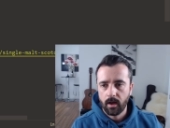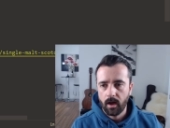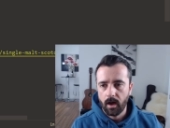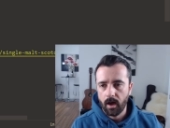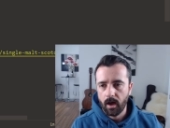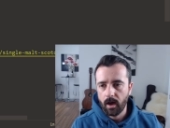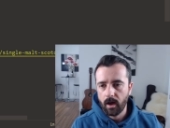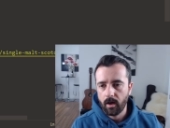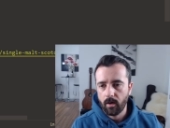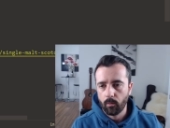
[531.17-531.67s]

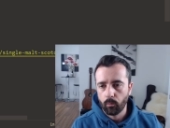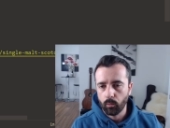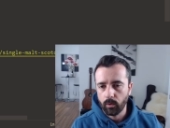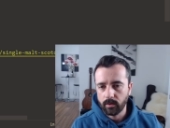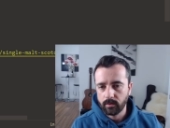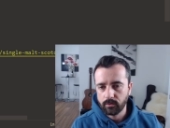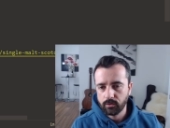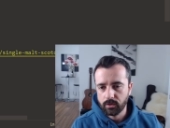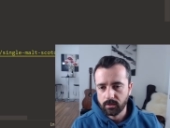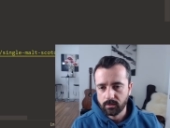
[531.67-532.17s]
uh,
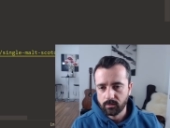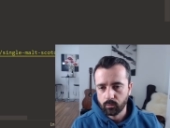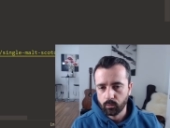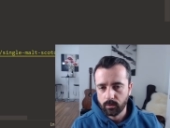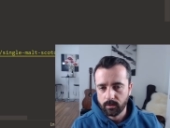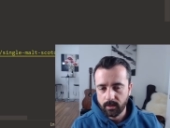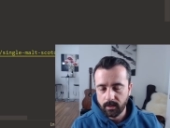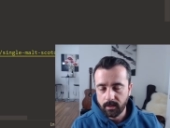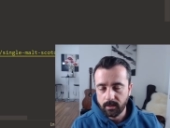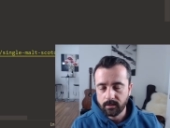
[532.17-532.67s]
with just
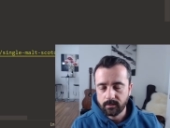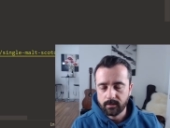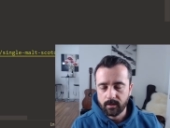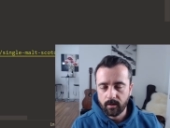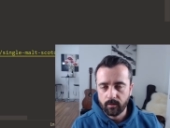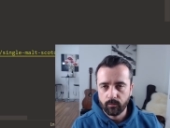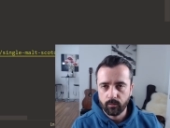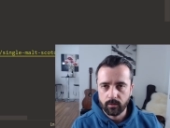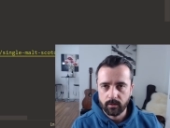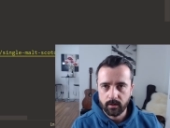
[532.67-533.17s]
within
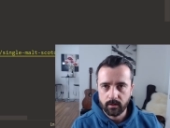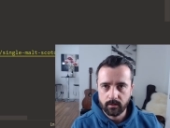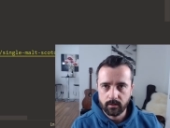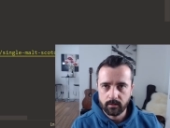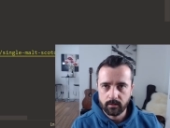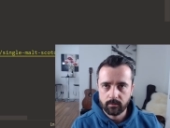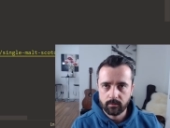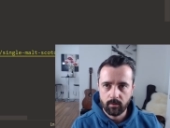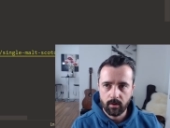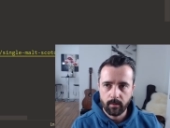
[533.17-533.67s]
itself, within this
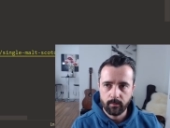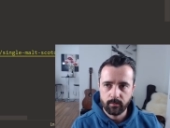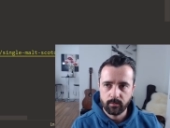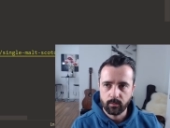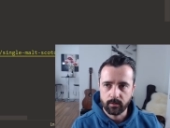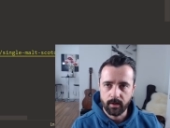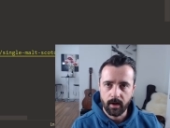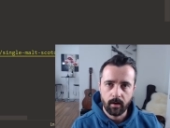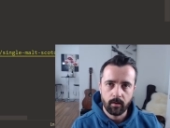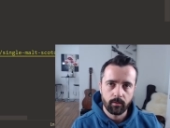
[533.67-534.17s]
script,
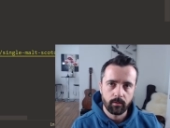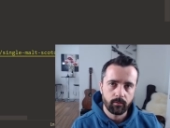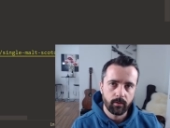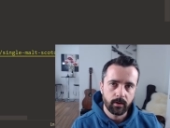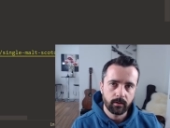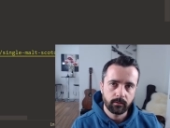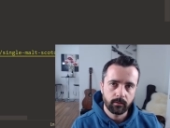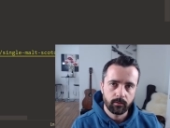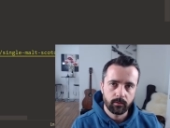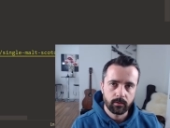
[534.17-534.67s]
without the
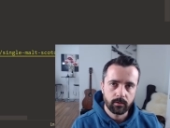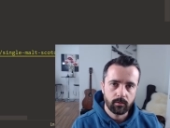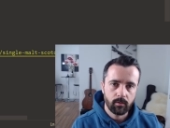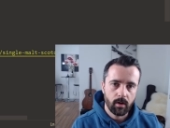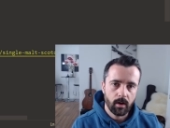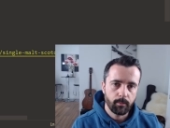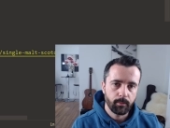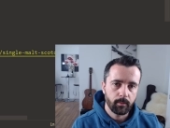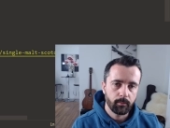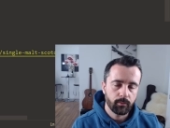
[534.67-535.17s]
rest of the
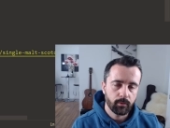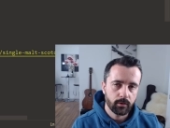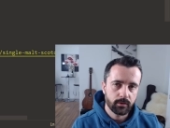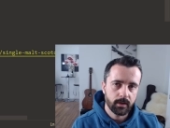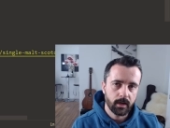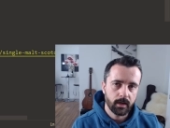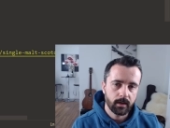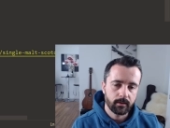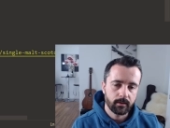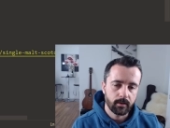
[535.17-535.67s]
Scrapy
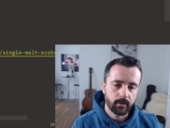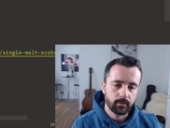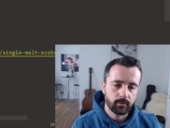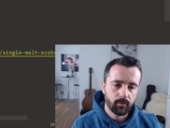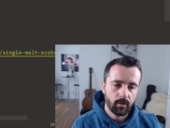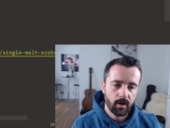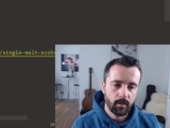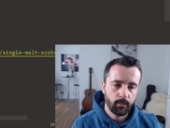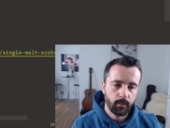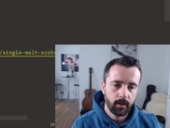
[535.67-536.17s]
project. Now
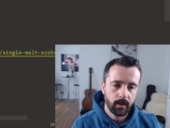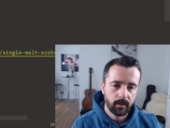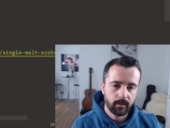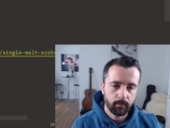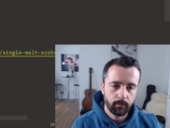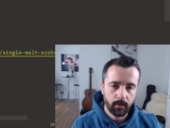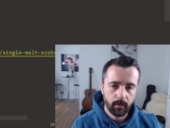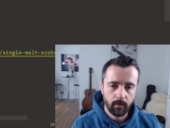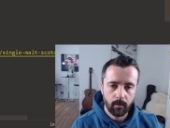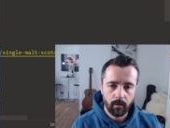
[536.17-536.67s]
Scrapy is
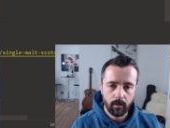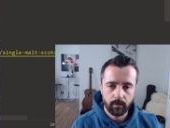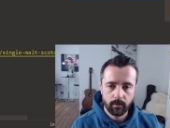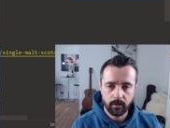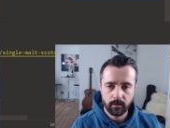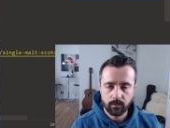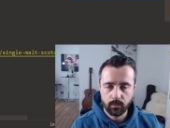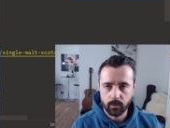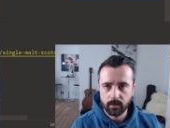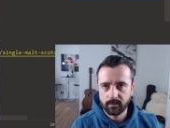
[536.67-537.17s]
built on the
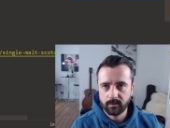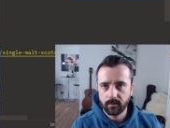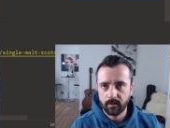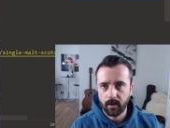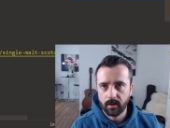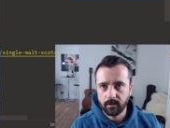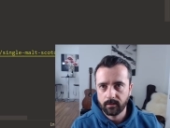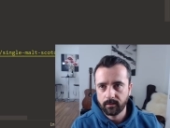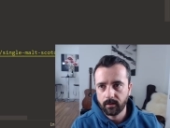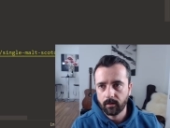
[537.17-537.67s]
Twisted
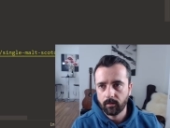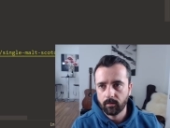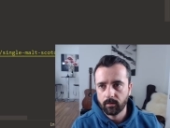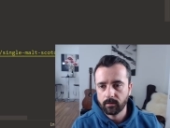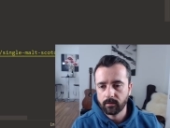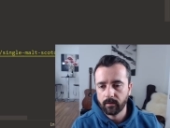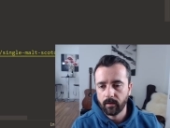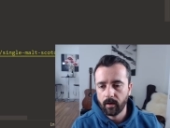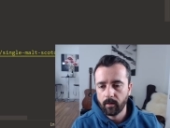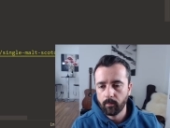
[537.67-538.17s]

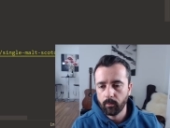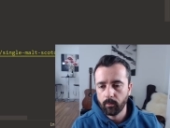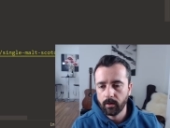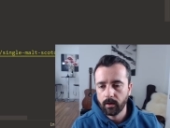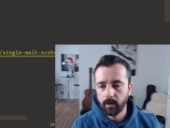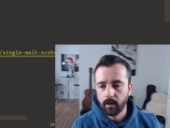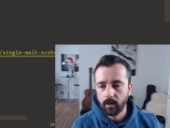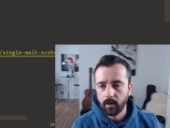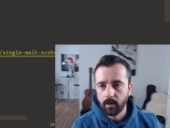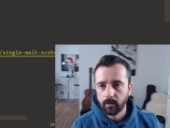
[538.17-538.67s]
Asynchronous library,
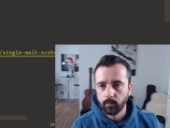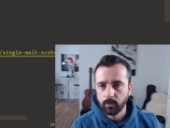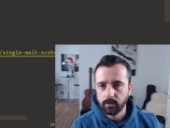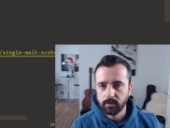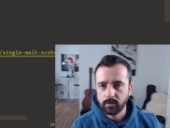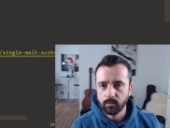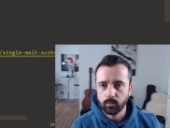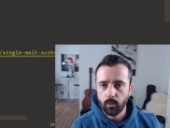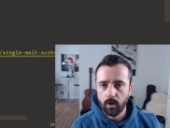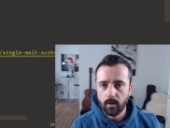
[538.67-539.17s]
which
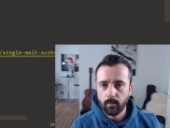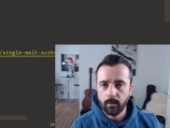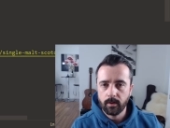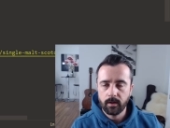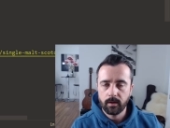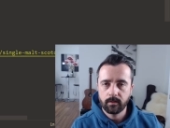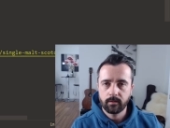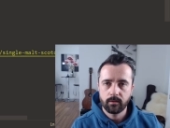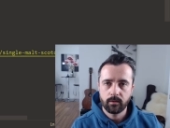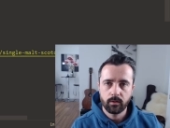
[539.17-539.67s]
is why we
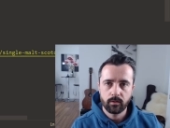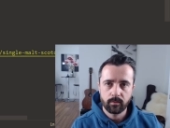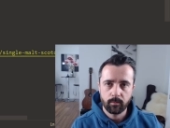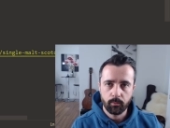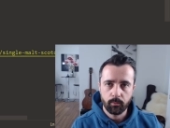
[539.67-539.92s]
need to use a